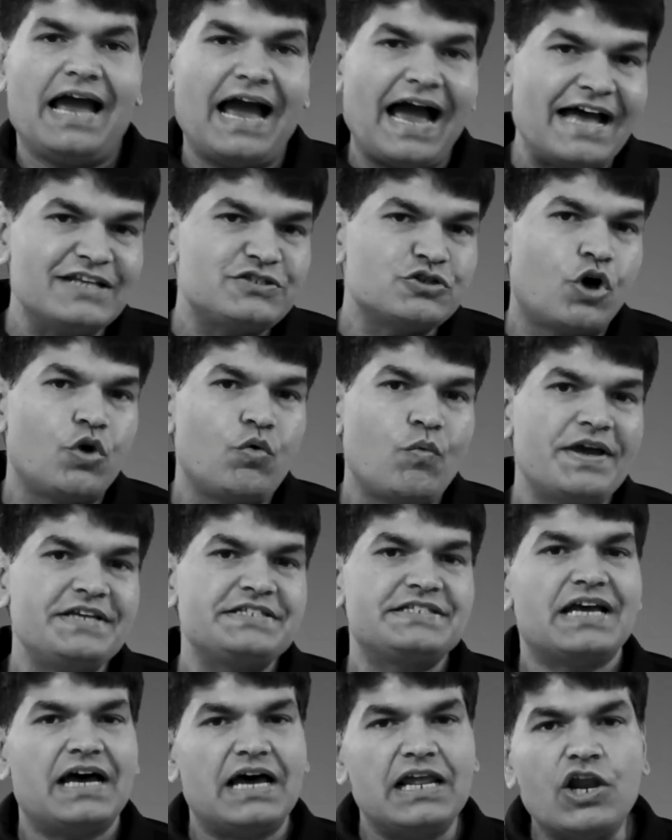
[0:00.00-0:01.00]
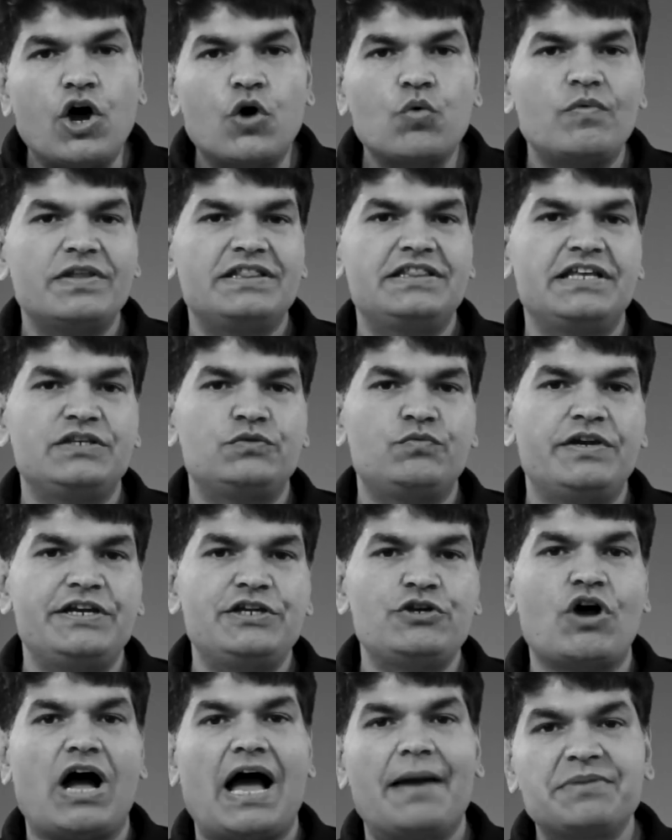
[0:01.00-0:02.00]
As always, along with this
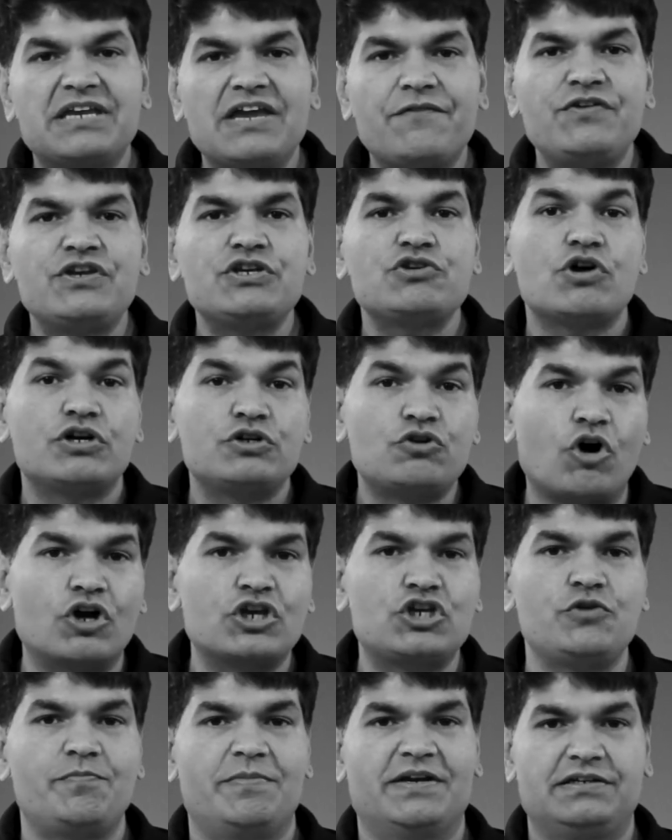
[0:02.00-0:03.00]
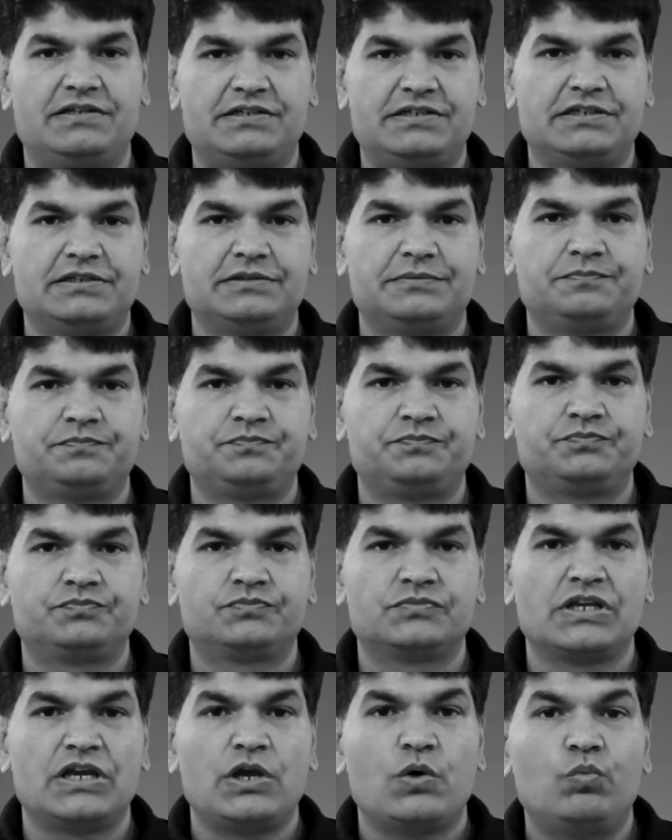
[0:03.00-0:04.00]
video, I'm giving you a document
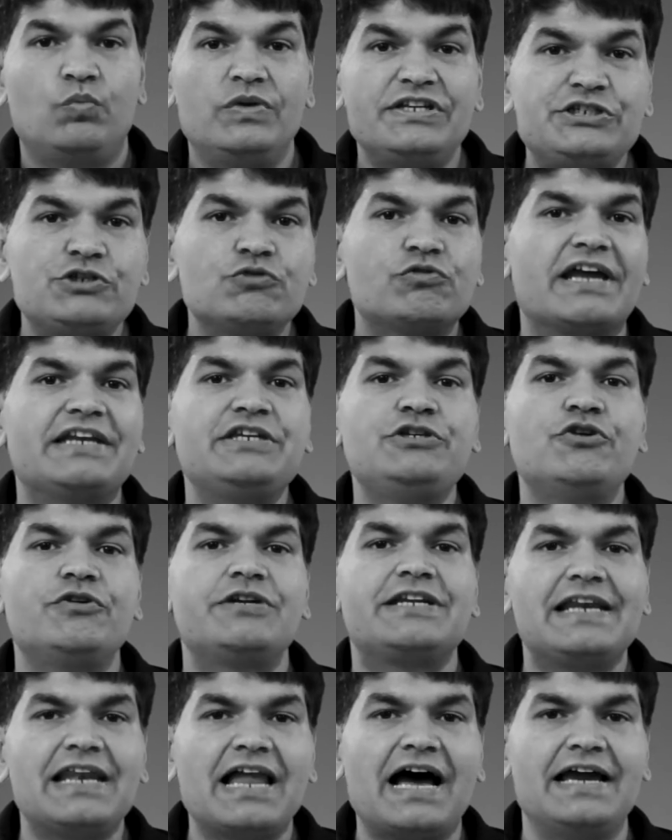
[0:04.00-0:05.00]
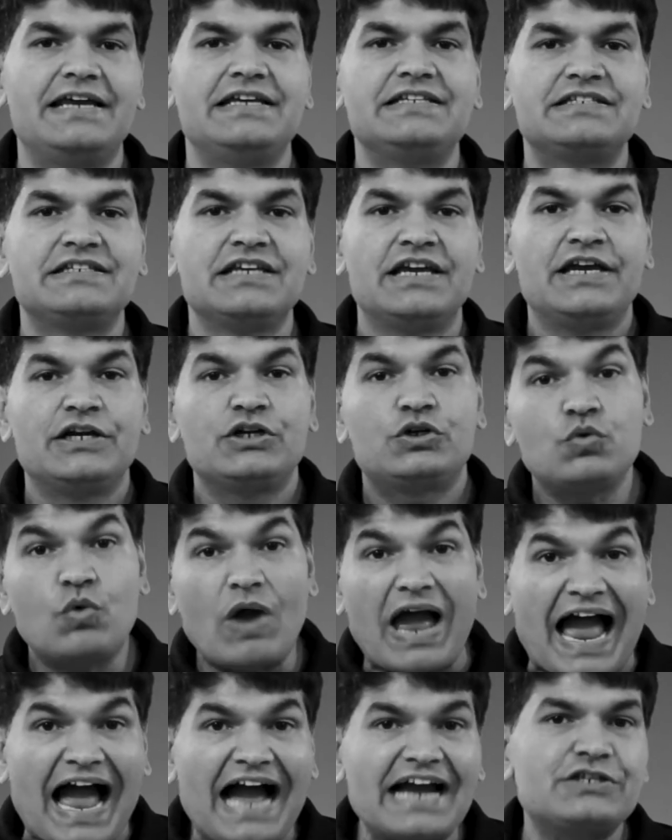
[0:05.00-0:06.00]
which you can utilize to
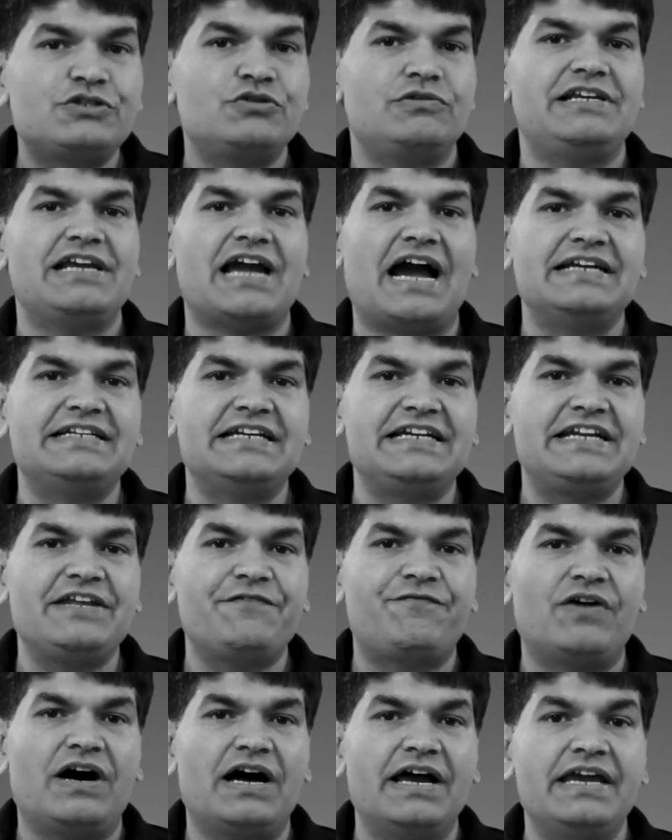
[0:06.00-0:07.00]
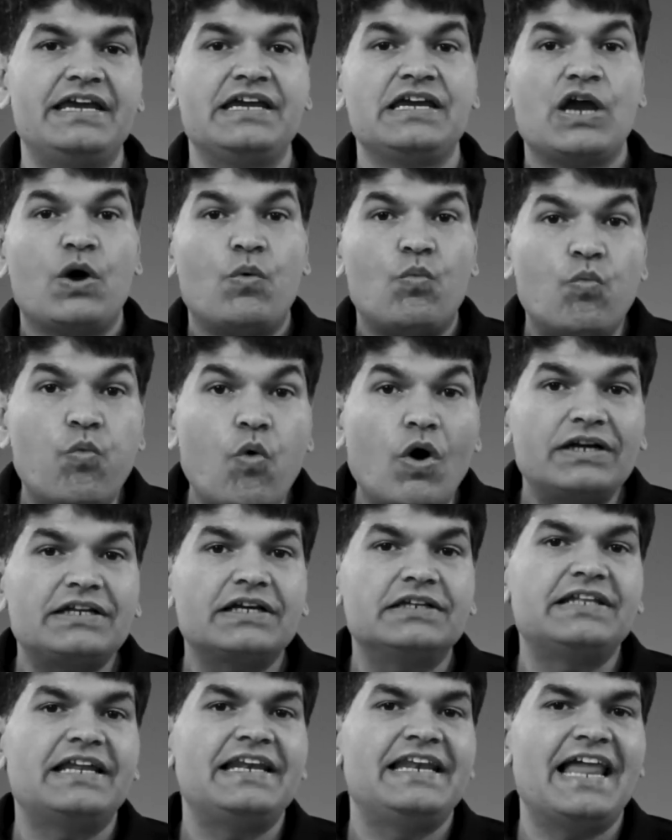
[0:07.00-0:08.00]
actually identify what
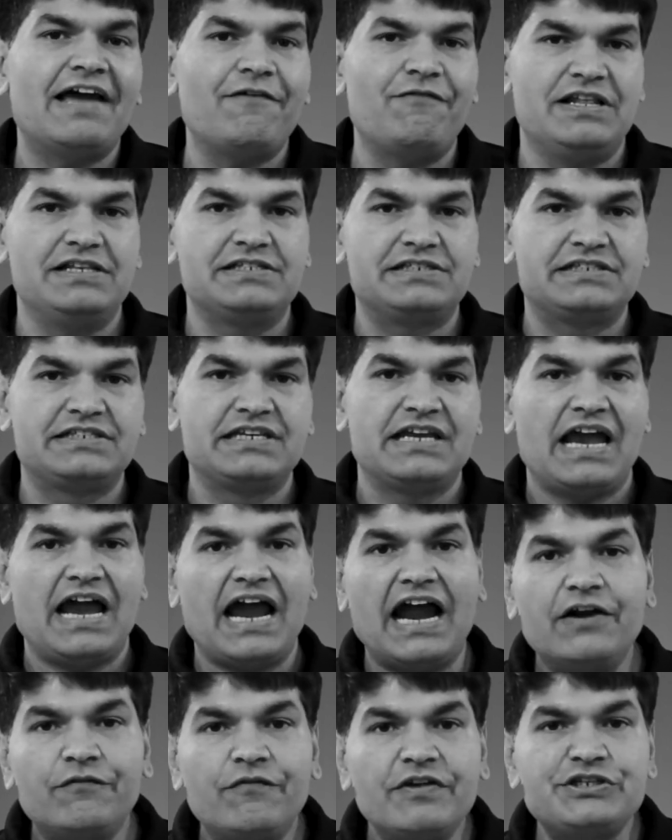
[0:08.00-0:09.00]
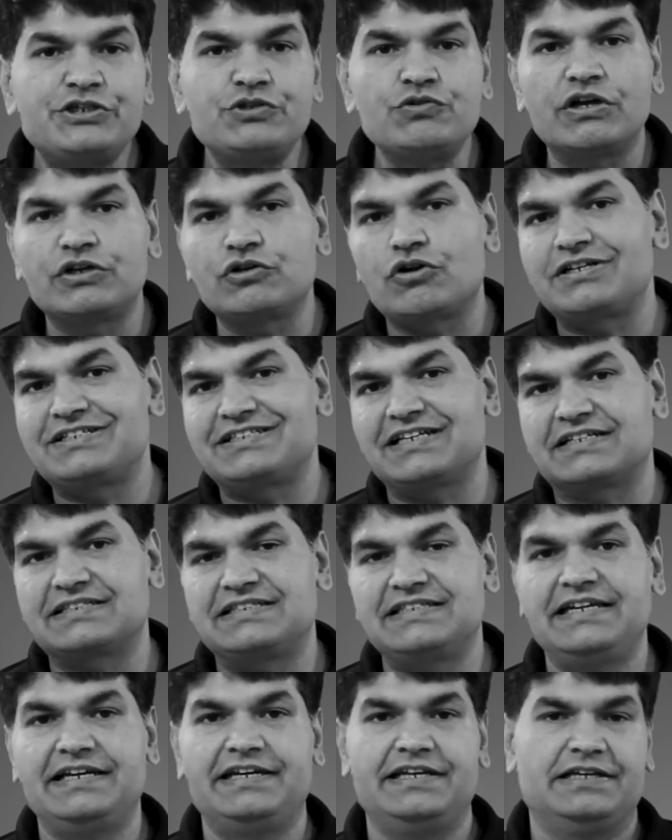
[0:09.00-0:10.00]
are the levels at which you are not
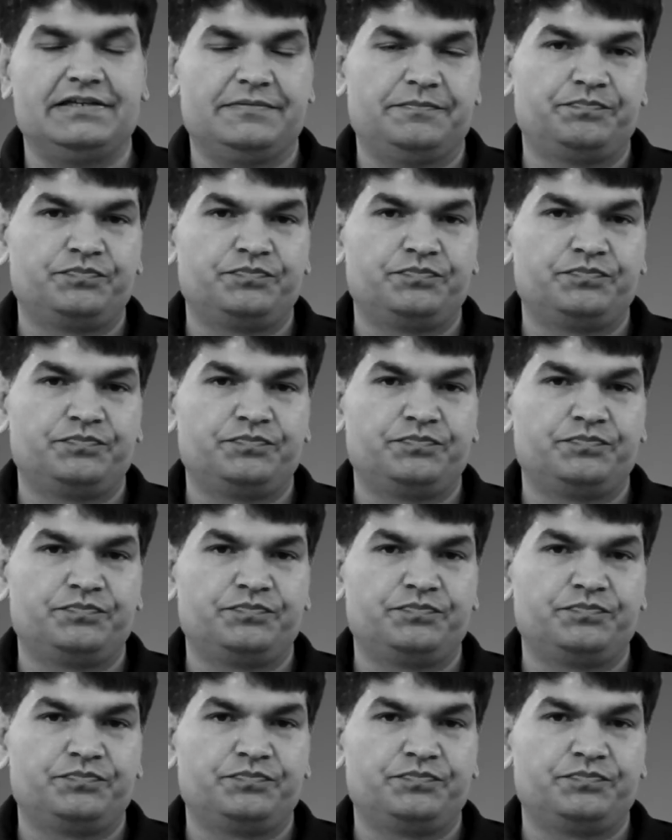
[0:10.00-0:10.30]
succeeding.